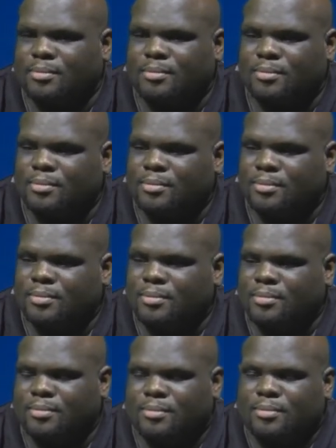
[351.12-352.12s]

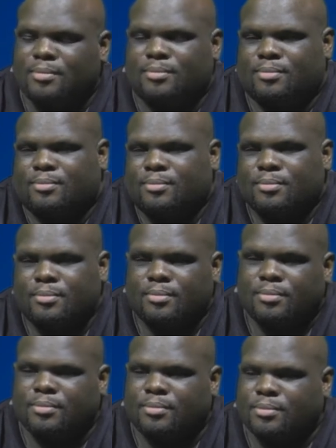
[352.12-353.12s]

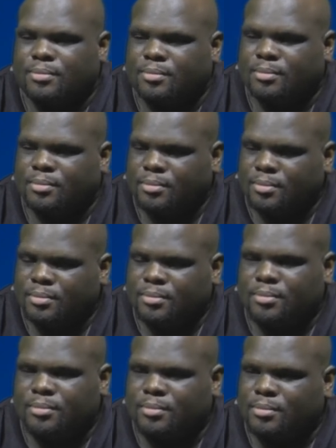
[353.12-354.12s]

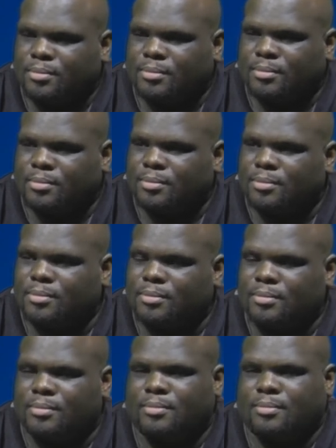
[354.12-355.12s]

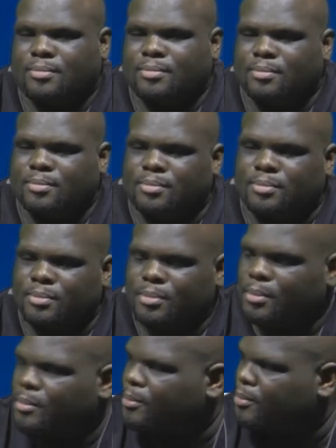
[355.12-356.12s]

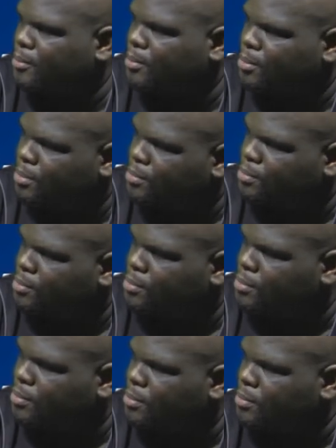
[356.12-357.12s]

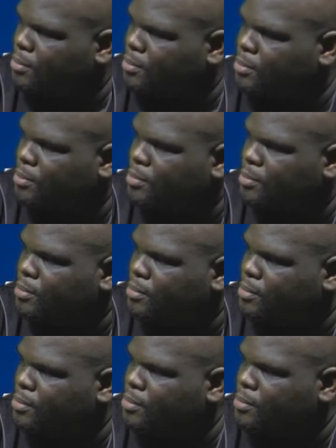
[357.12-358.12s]

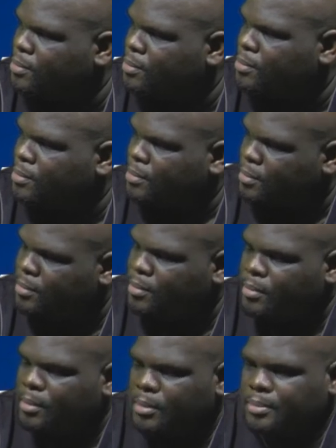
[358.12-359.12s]
(silent)